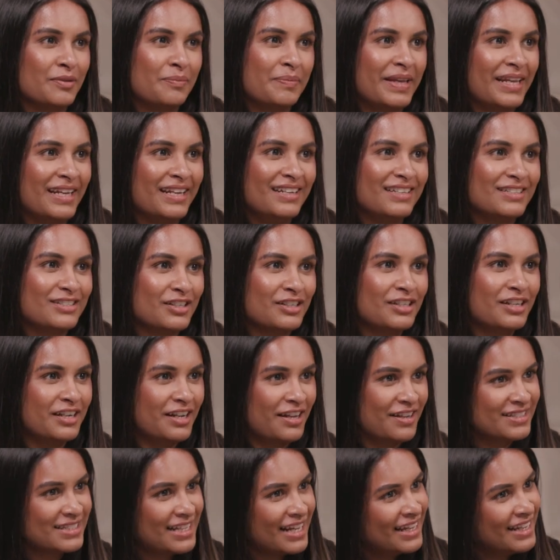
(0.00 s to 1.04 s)
on the beach. I don't
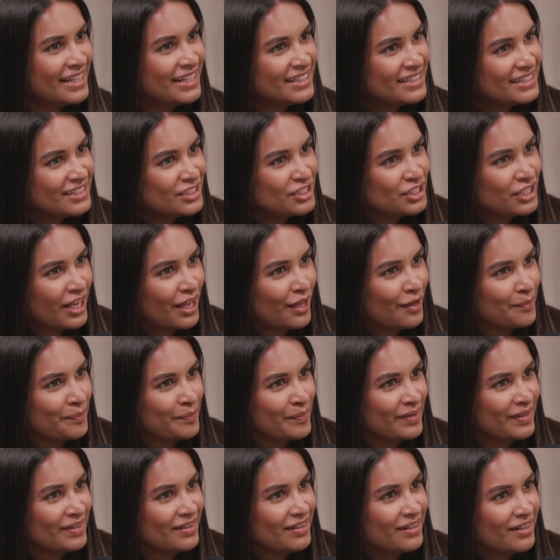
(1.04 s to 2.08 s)
know, is that a hidden
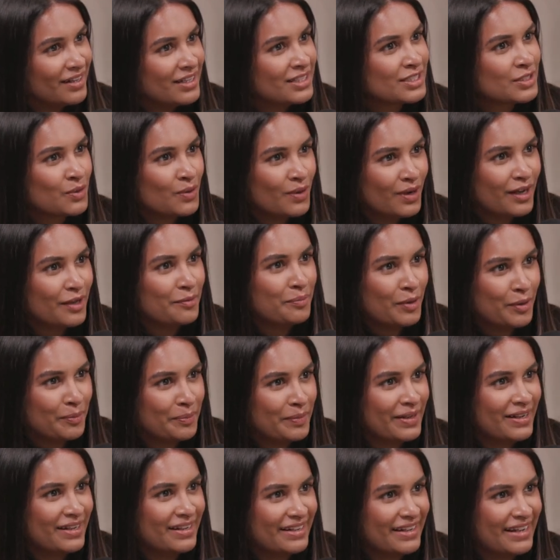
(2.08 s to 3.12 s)
gem? It's quite
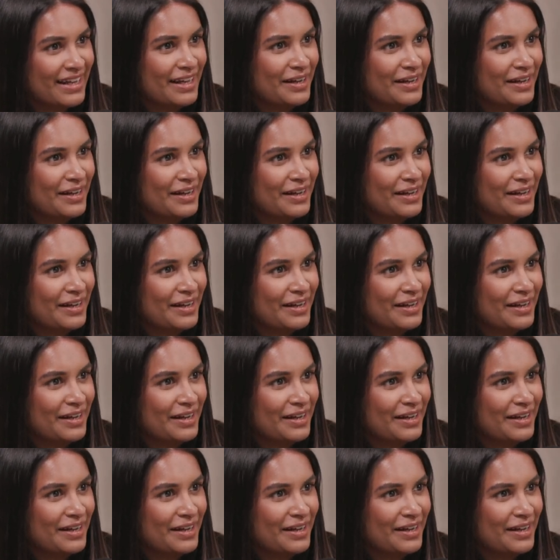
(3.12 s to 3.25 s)
popular